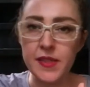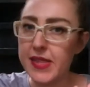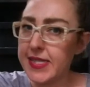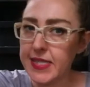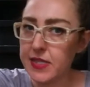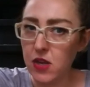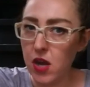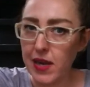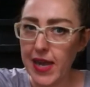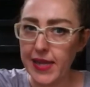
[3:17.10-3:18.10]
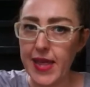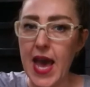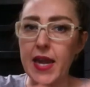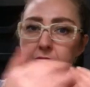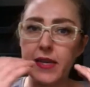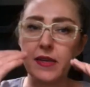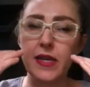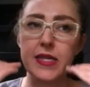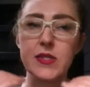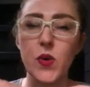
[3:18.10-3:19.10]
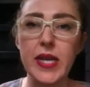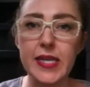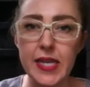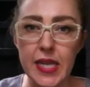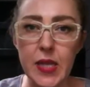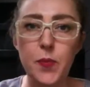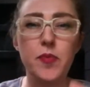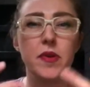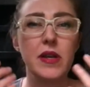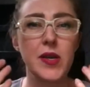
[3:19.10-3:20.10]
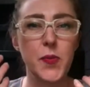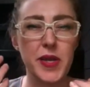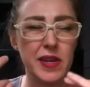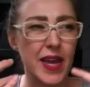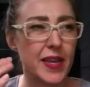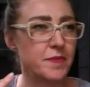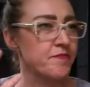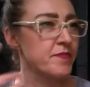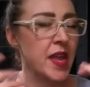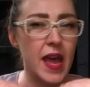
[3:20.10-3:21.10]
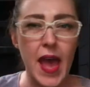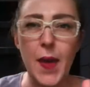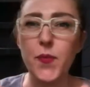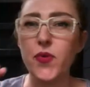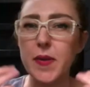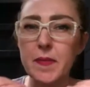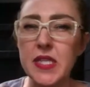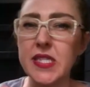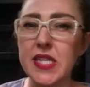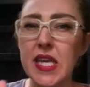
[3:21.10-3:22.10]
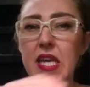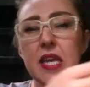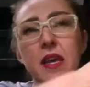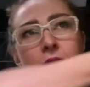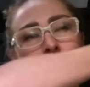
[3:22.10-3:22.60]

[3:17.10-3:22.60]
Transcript: This is not like that. It, it's quite deep, a little bit like ambery, musky,